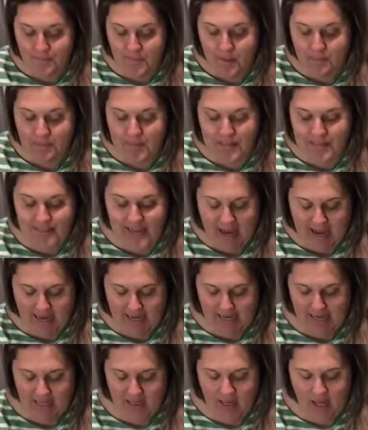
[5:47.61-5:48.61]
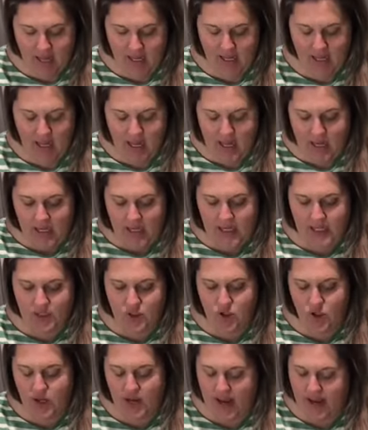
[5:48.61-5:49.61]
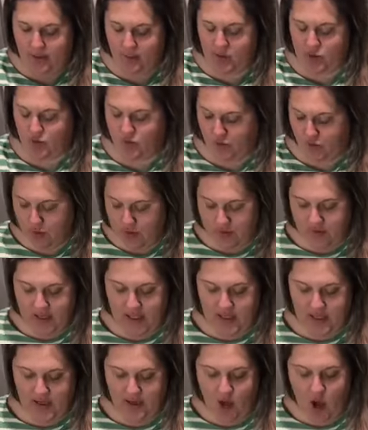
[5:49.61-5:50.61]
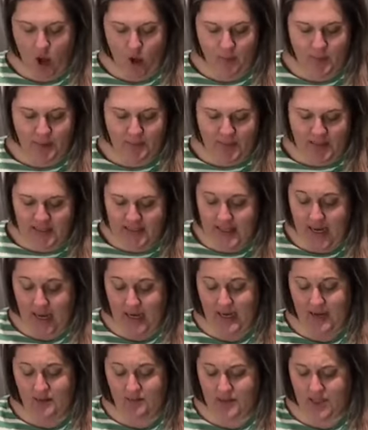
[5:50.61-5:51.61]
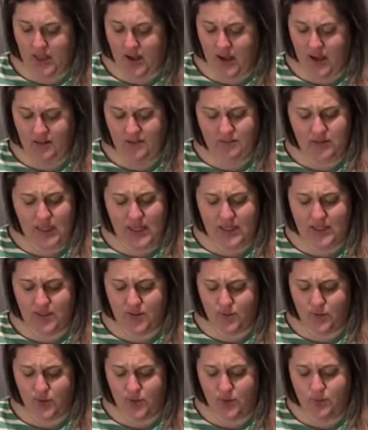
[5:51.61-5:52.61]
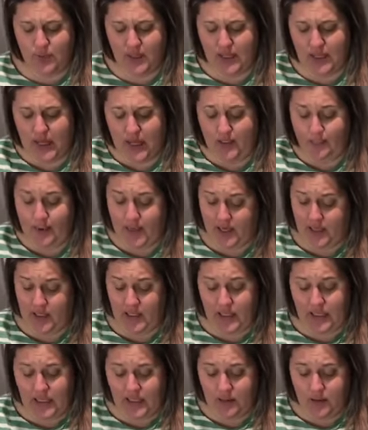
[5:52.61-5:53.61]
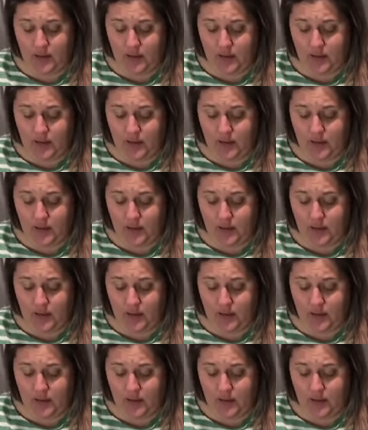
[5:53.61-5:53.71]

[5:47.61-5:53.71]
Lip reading: Miss Katie. Like he told Kai it was rude if he didn't call me Miss Katie, and I was like, I don't think it's rude, but like apparently